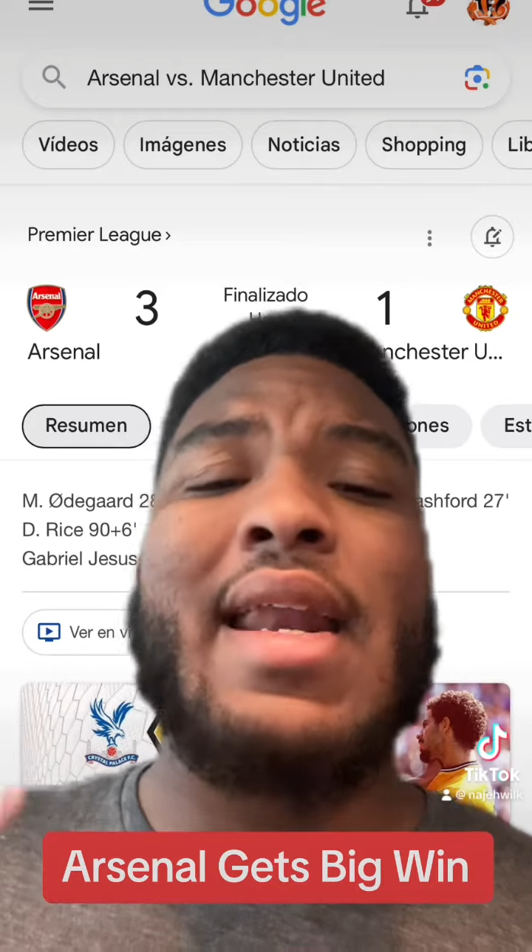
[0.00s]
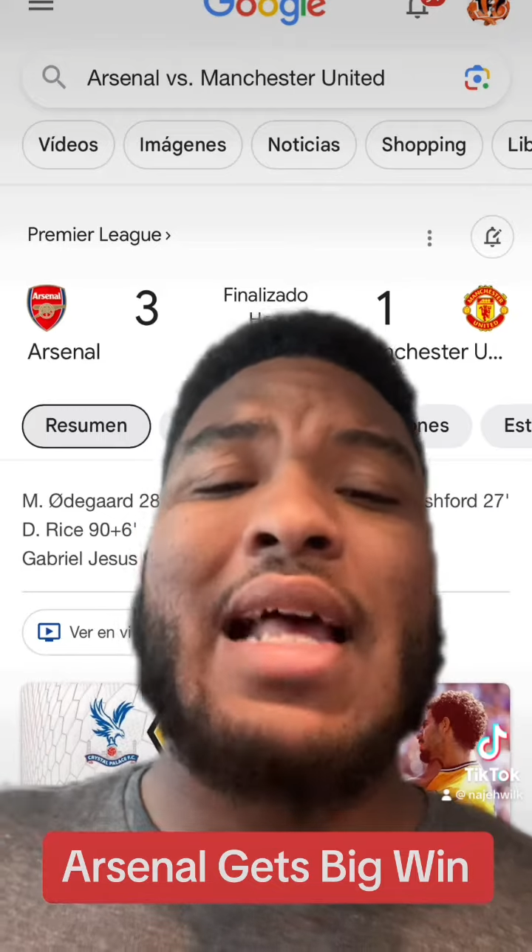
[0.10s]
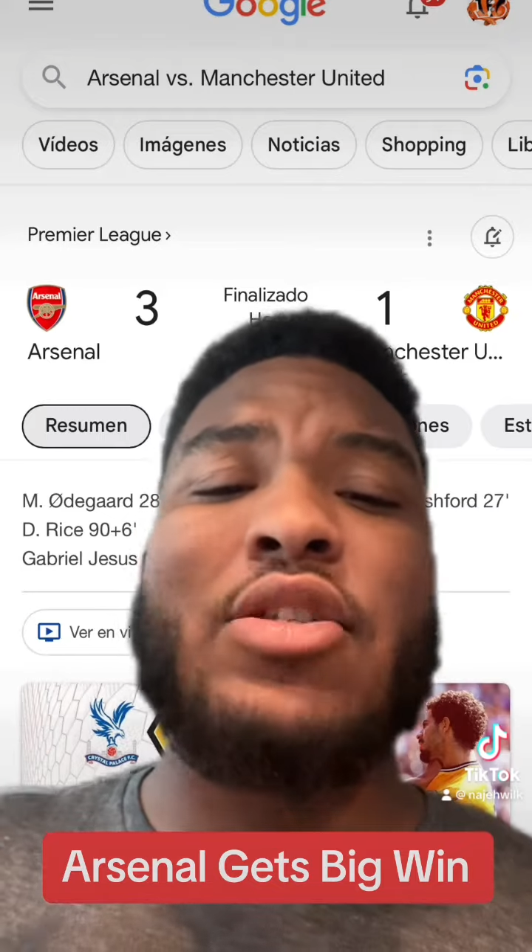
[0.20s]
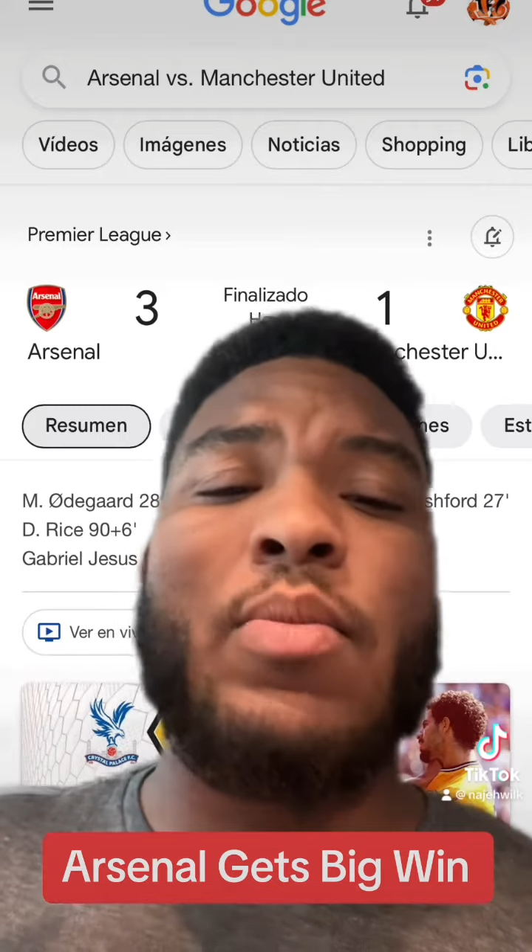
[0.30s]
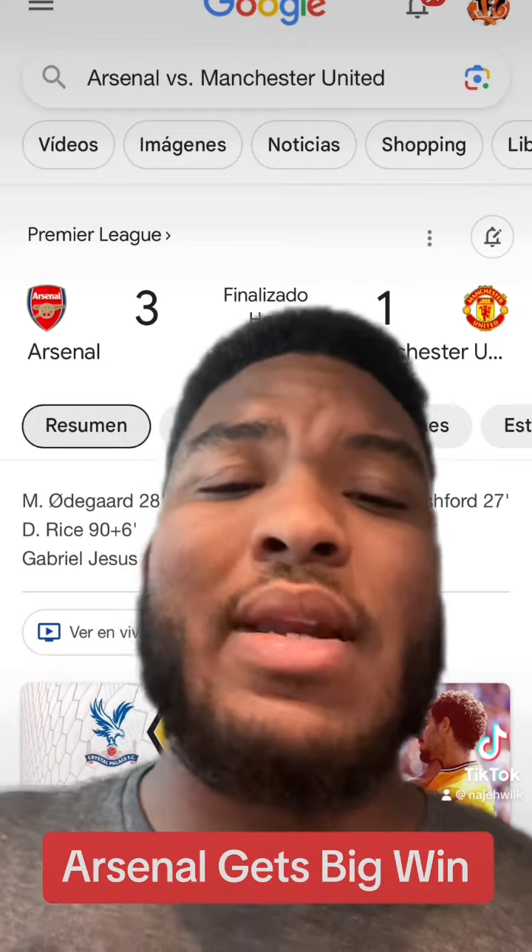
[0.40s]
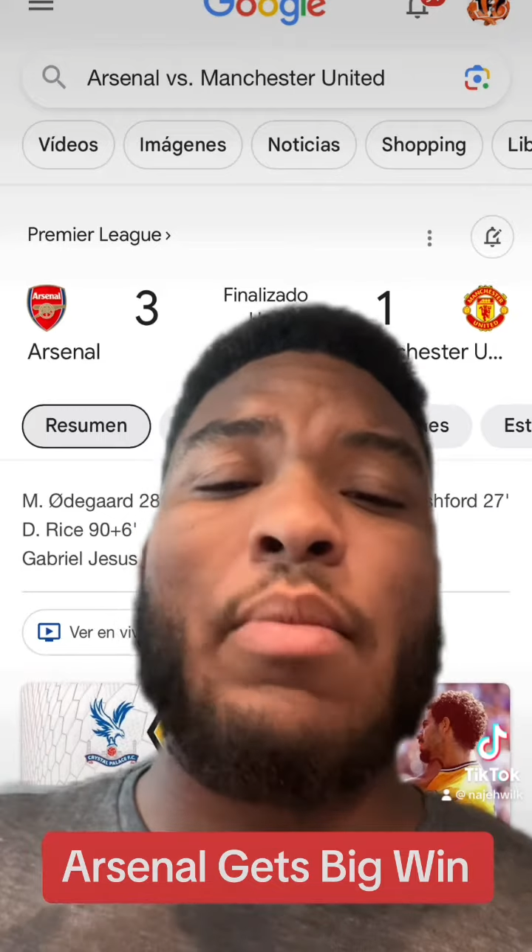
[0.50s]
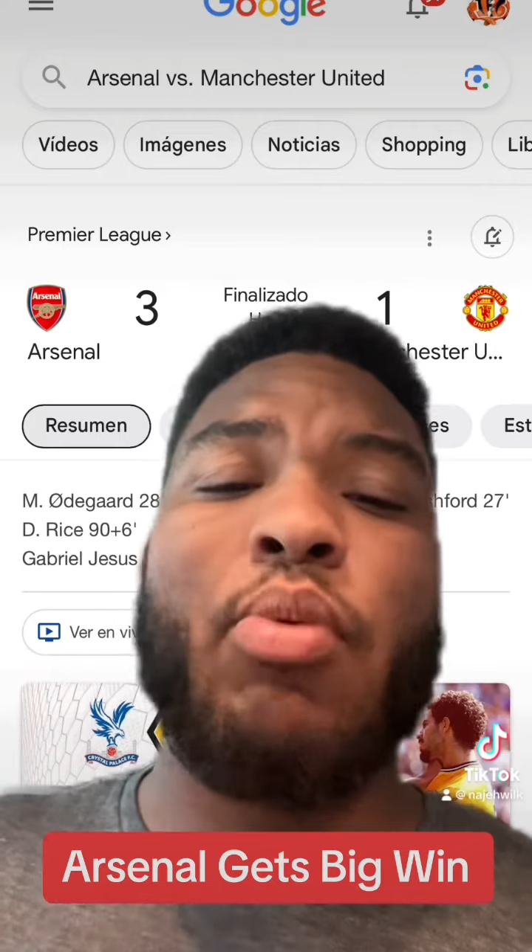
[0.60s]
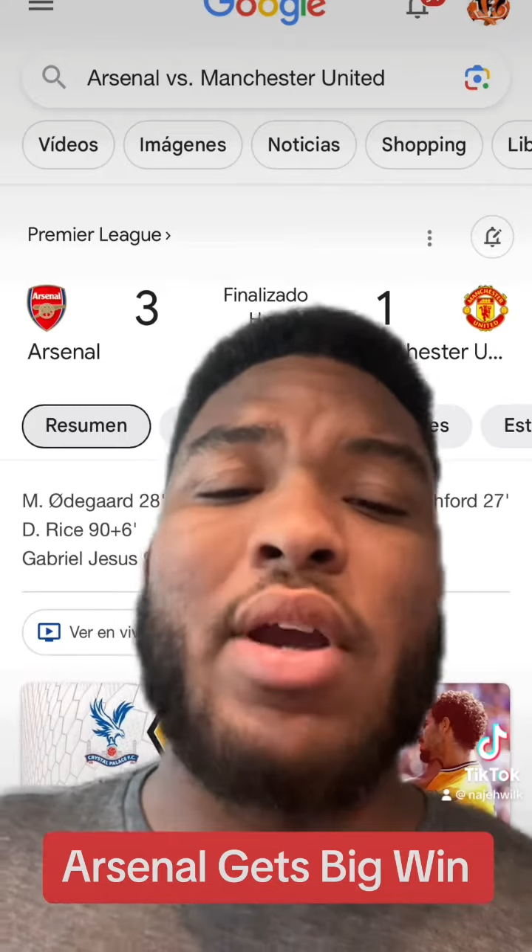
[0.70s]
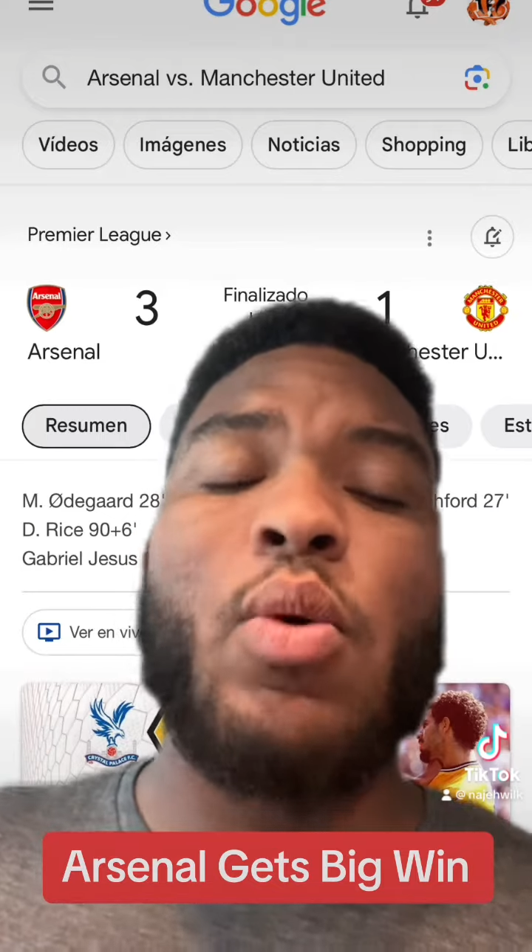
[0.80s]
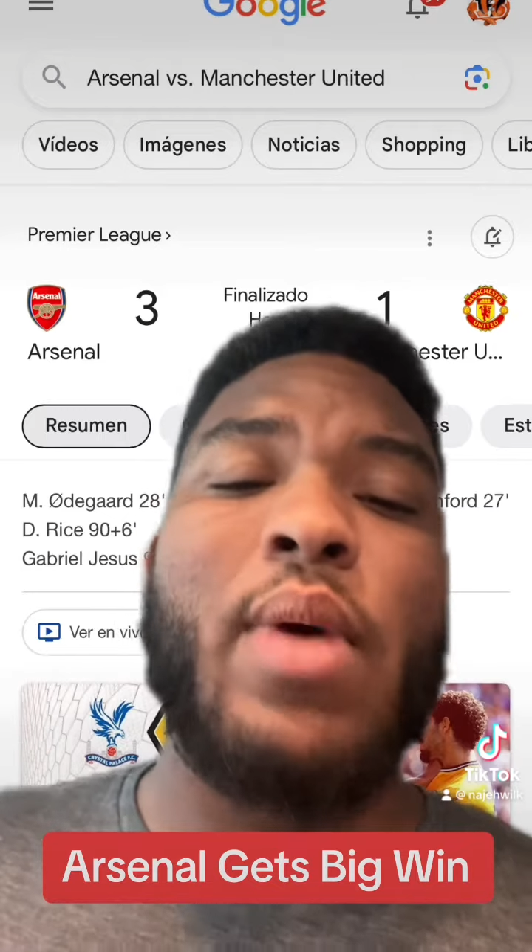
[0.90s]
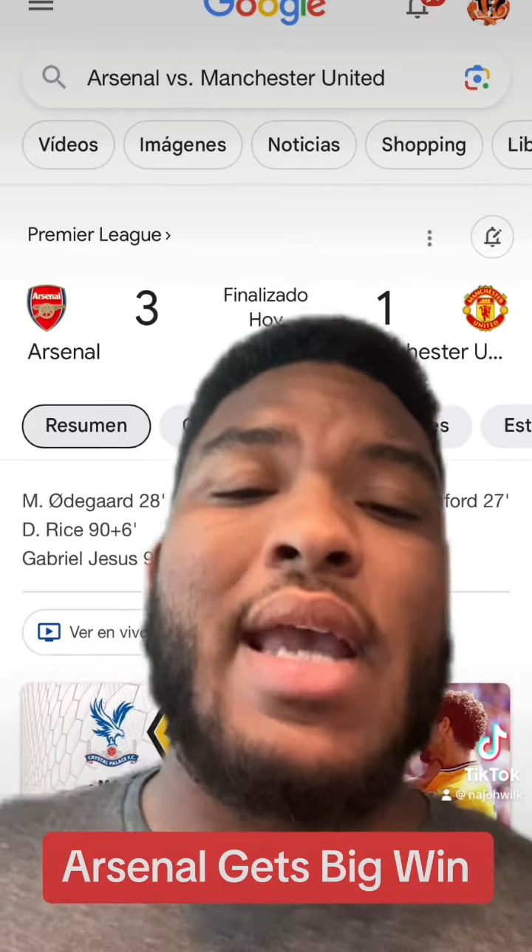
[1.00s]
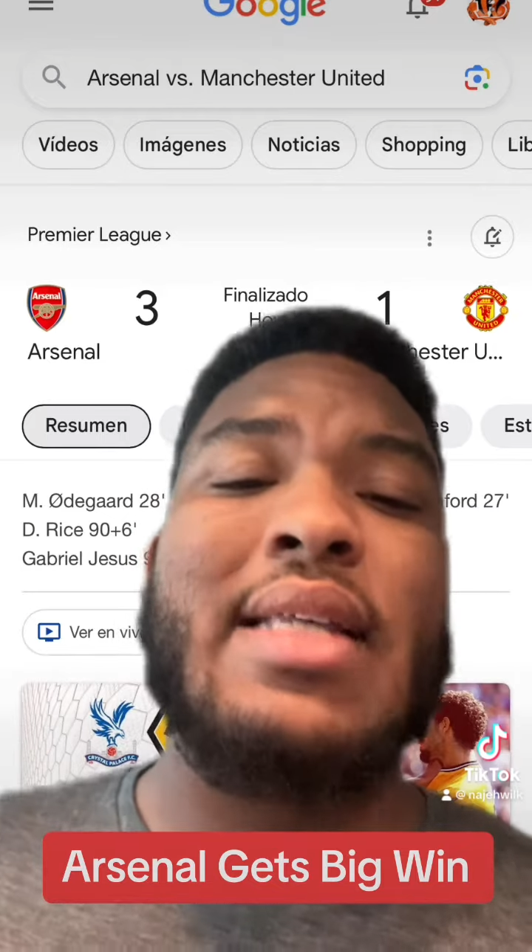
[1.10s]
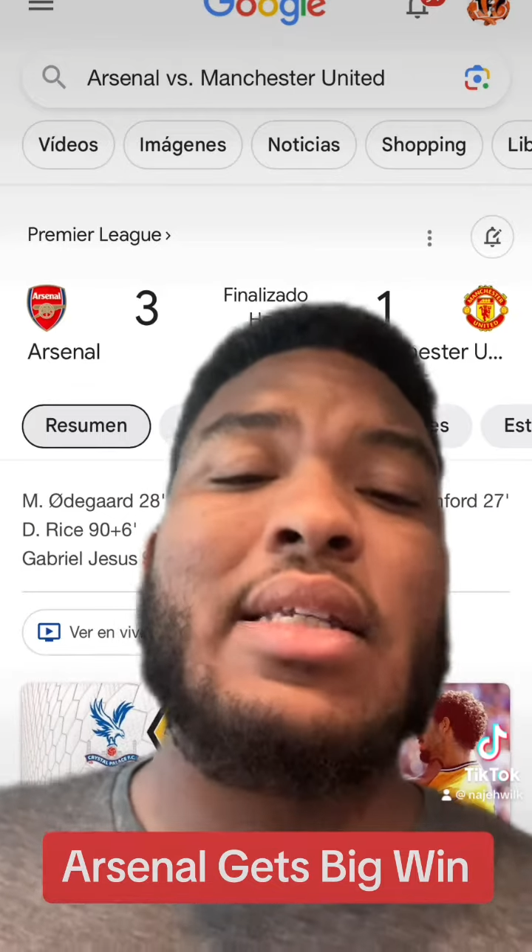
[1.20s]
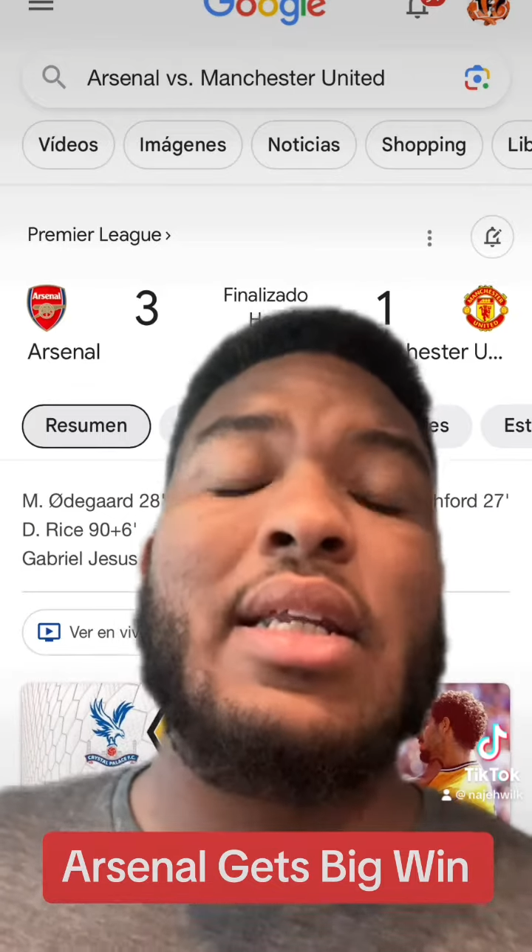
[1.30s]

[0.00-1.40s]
Not so many breakaways